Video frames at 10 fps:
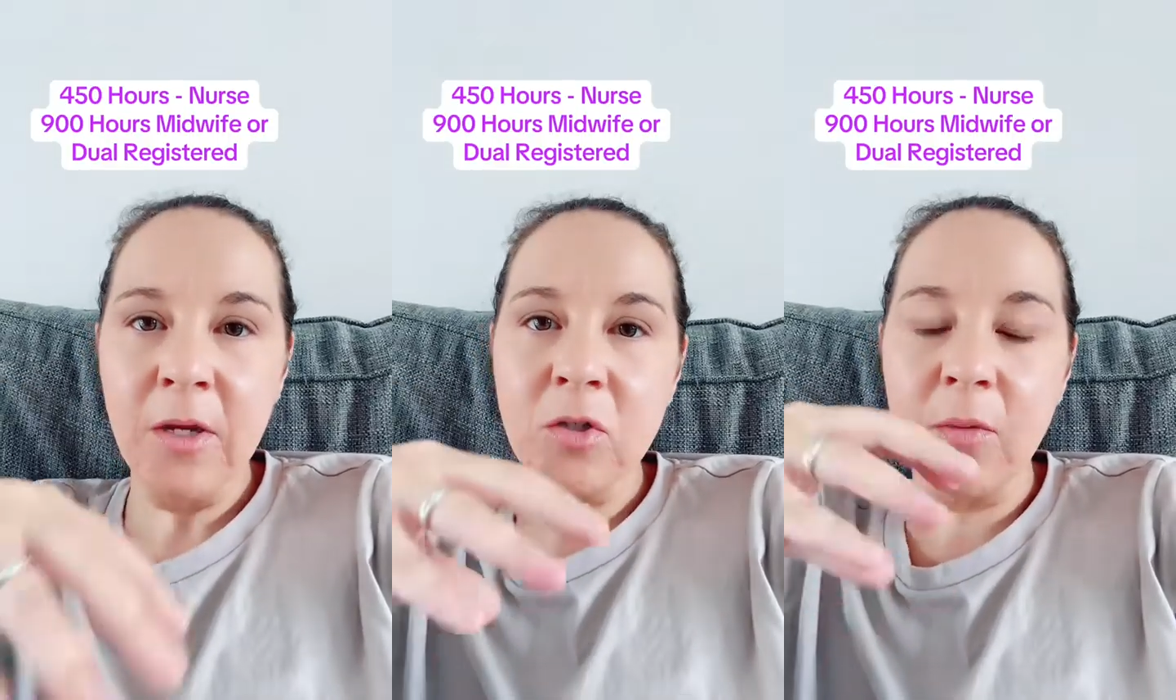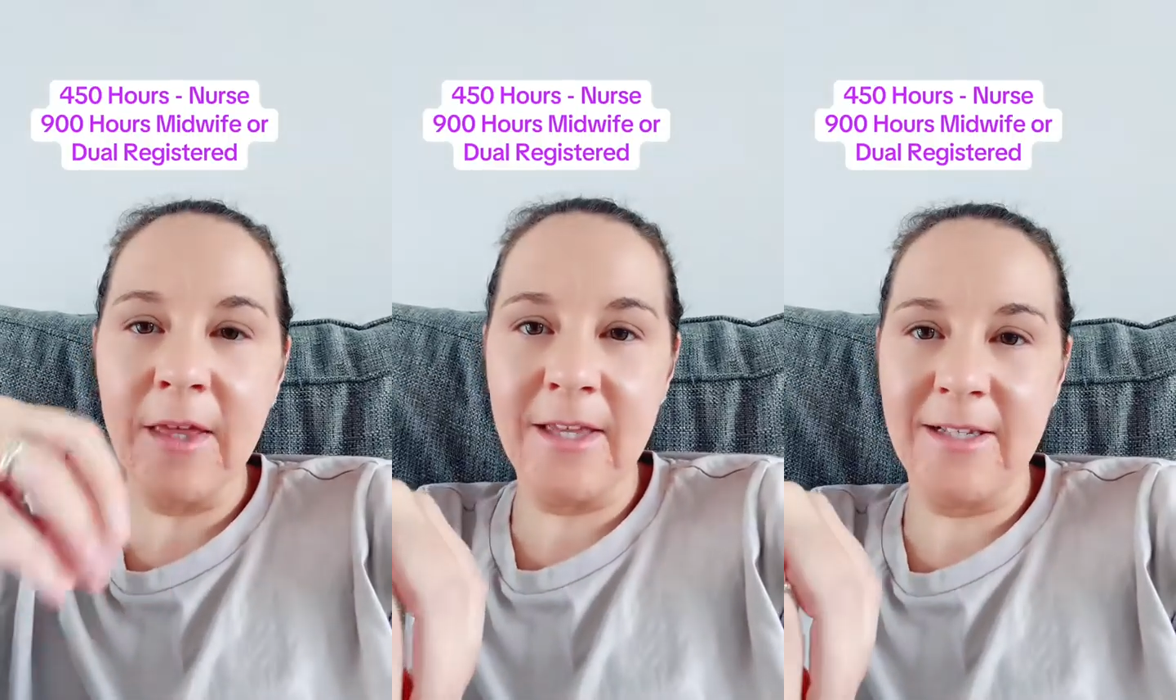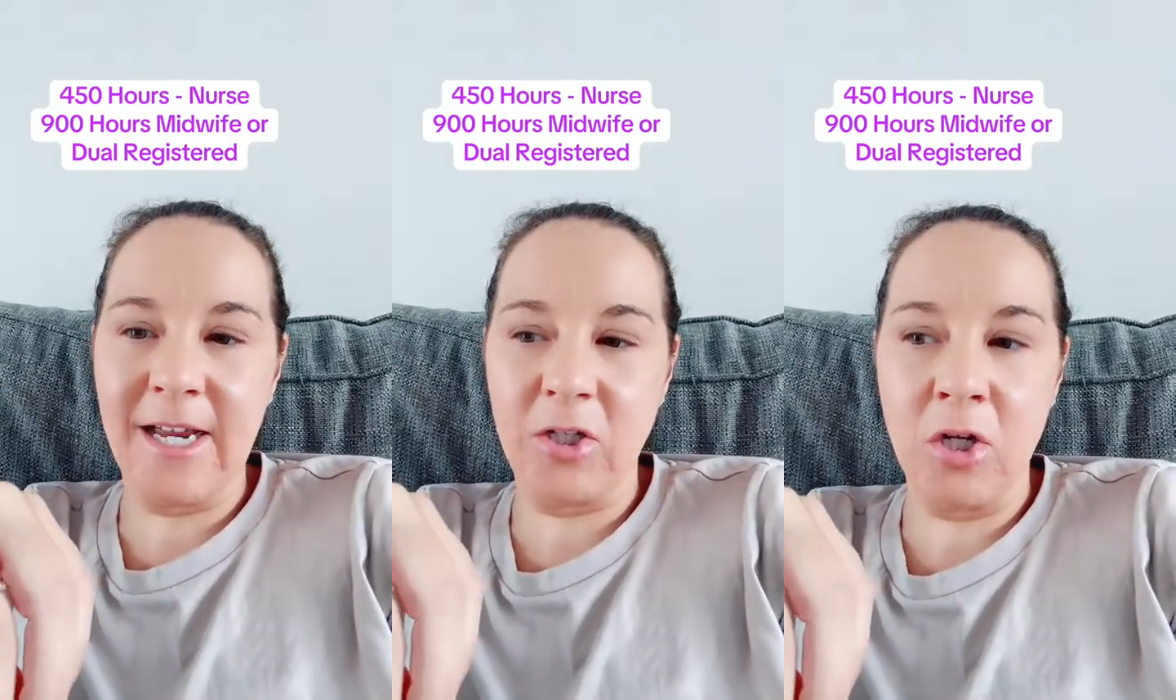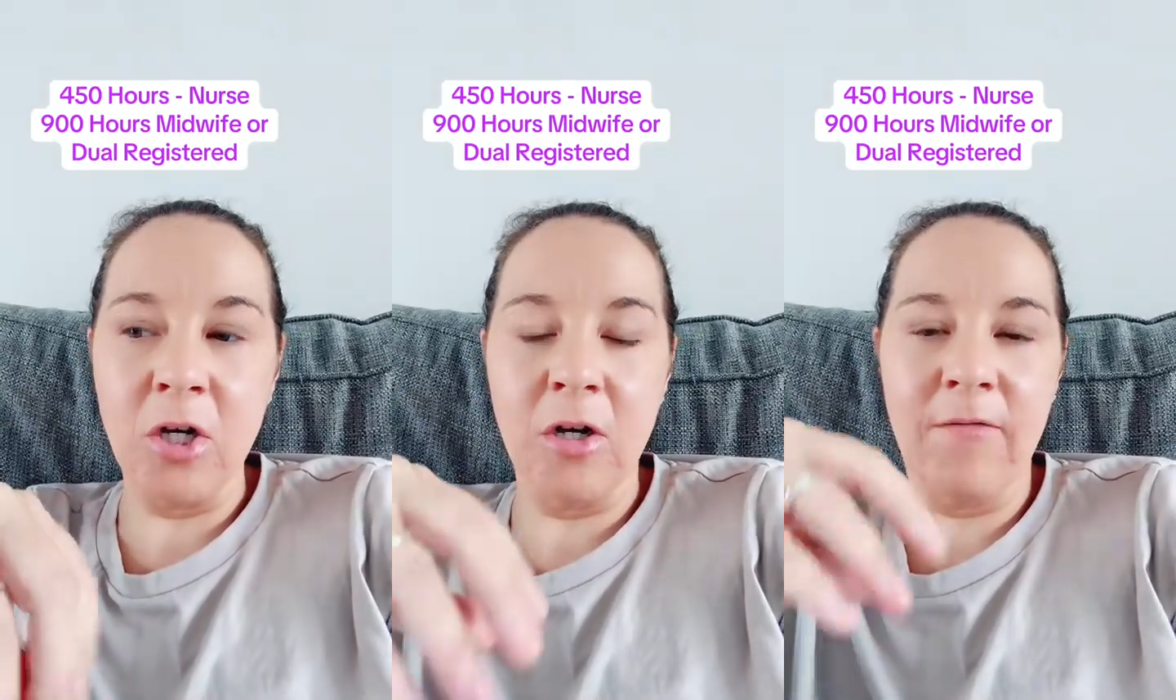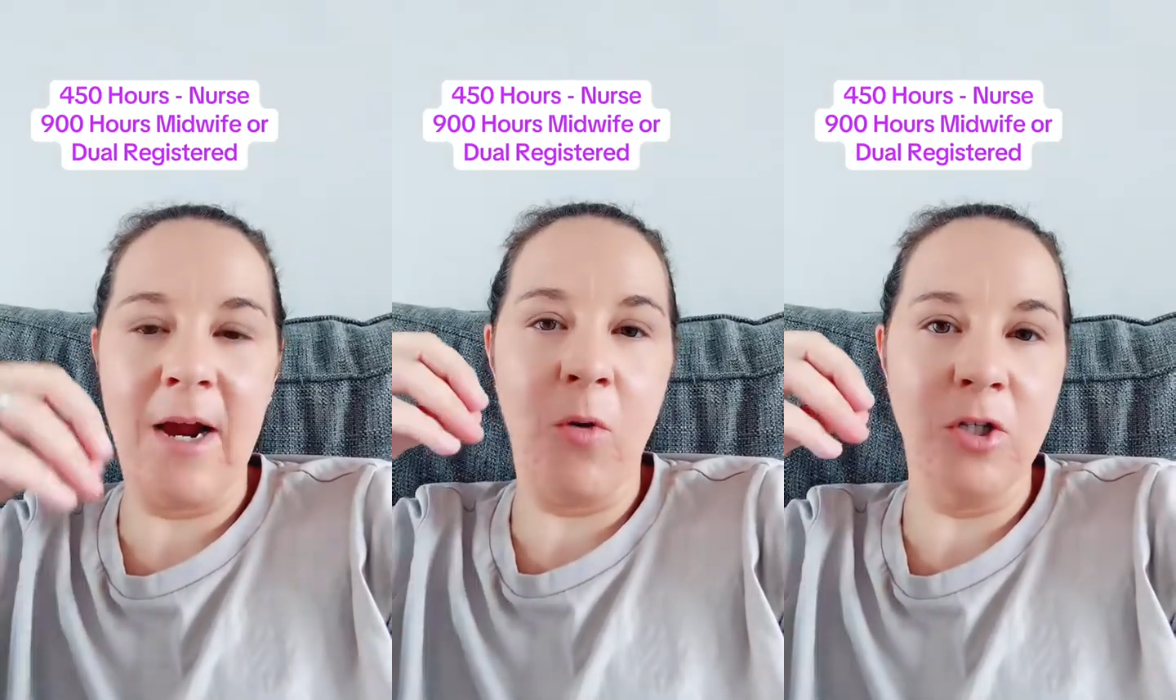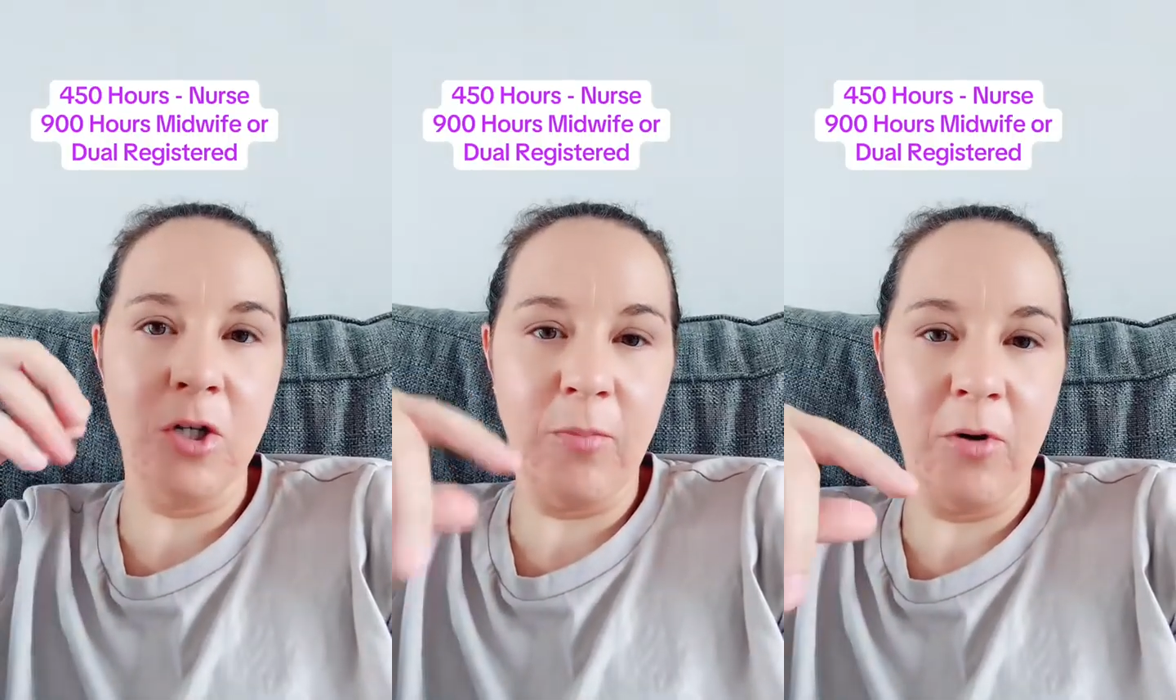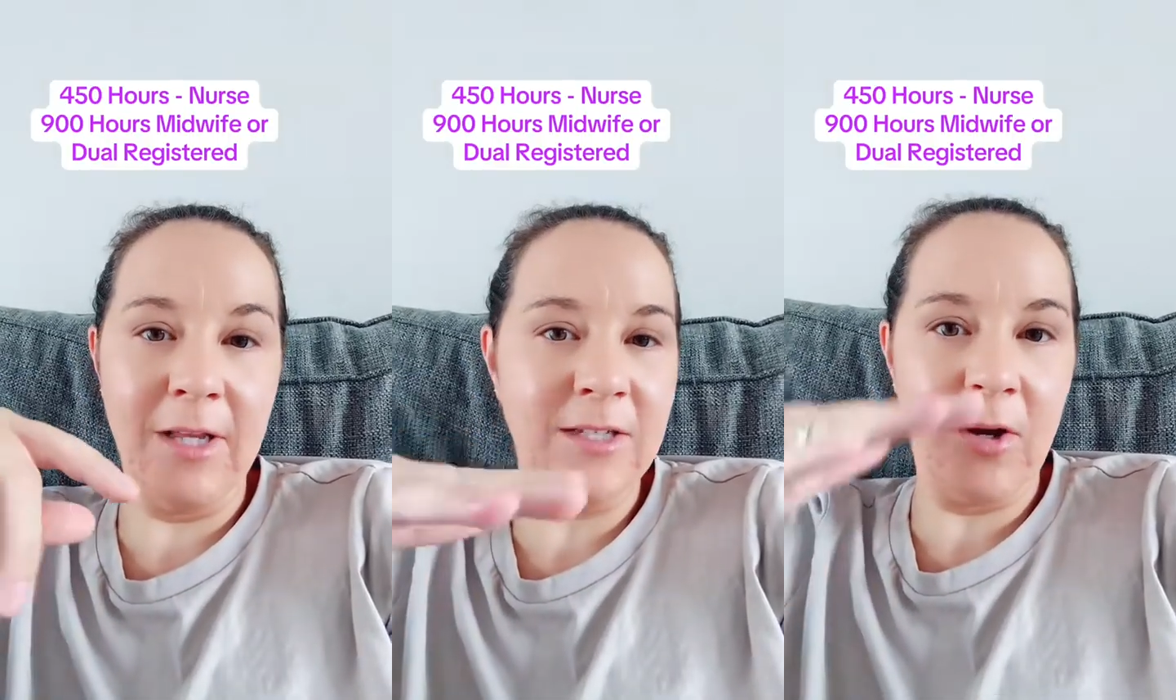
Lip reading: So within this section, you're going to write what your job role is,